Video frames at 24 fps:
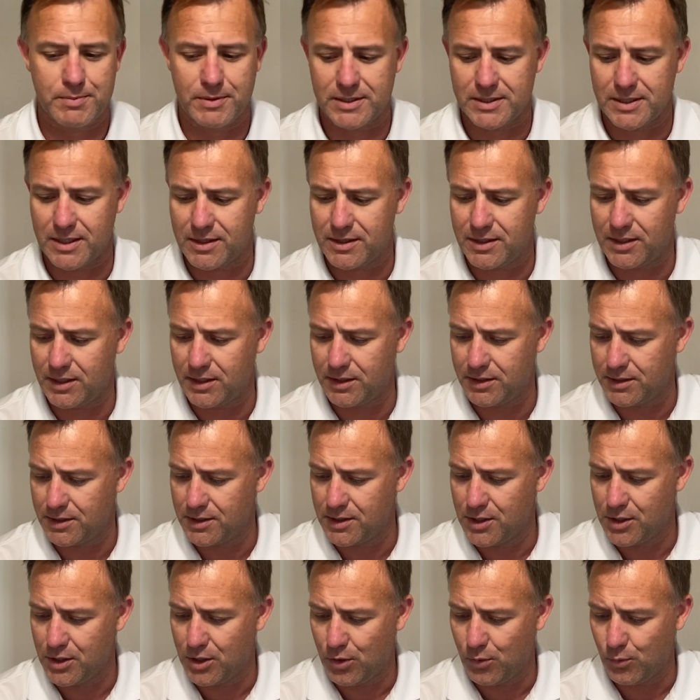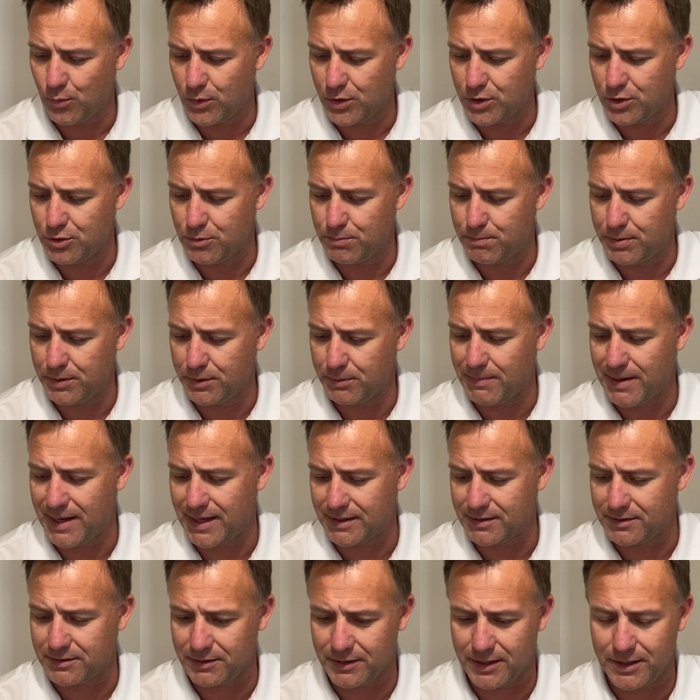Because I think when you peel
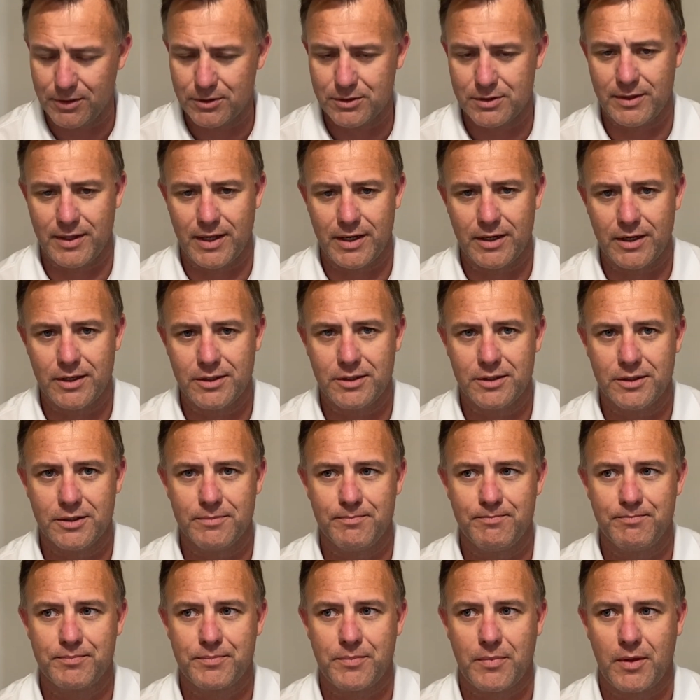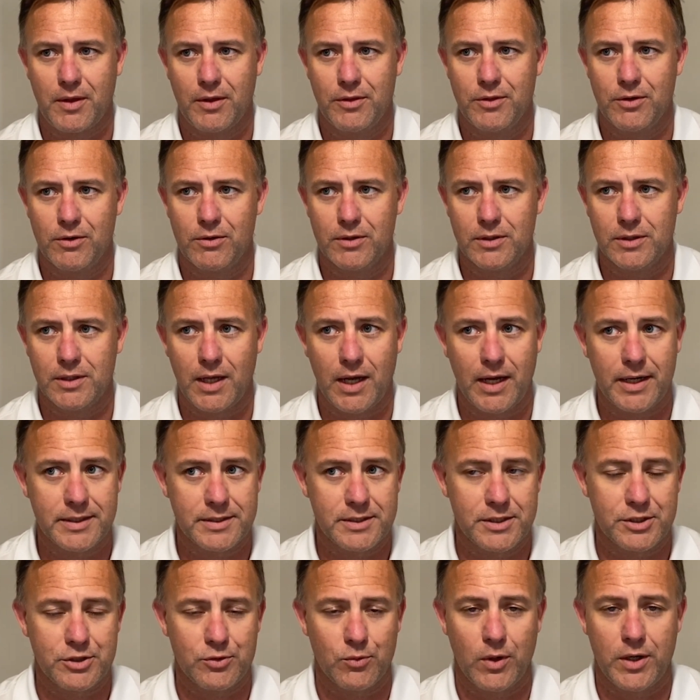back the layers of that onion, there are a lot of
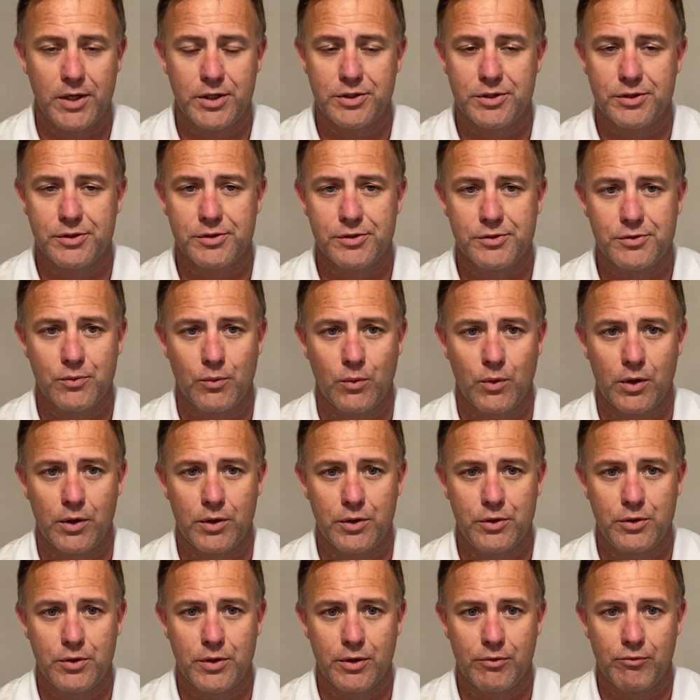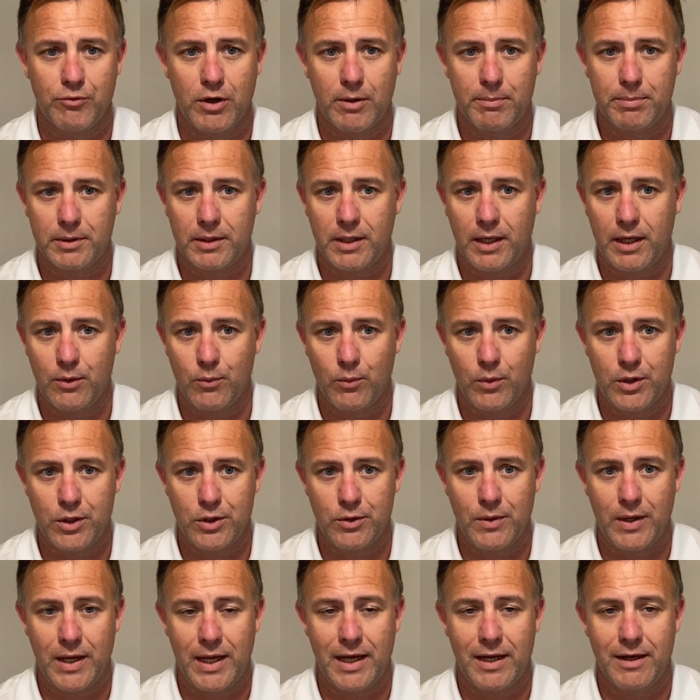situations where you can replicate what
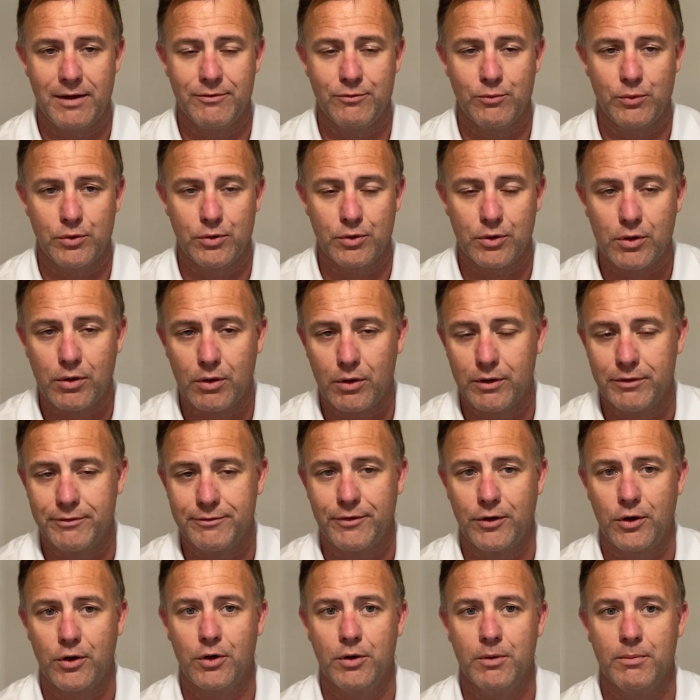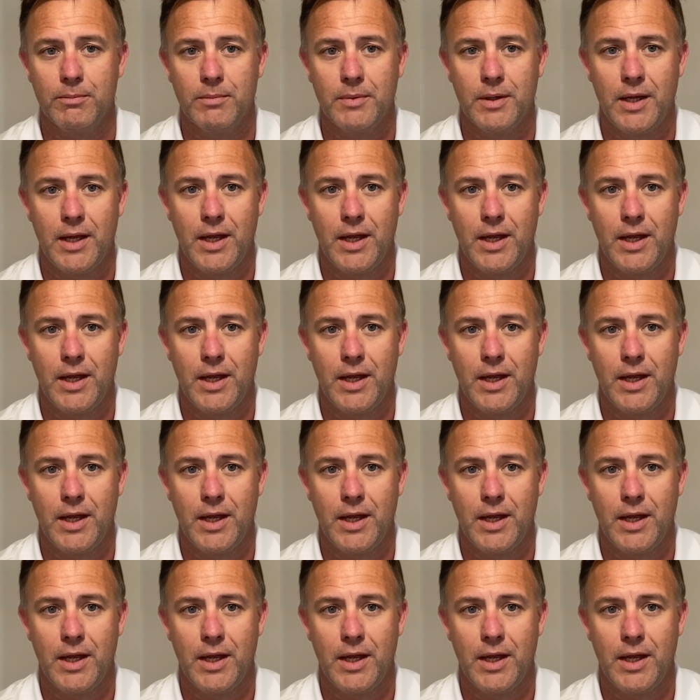you have with your current firm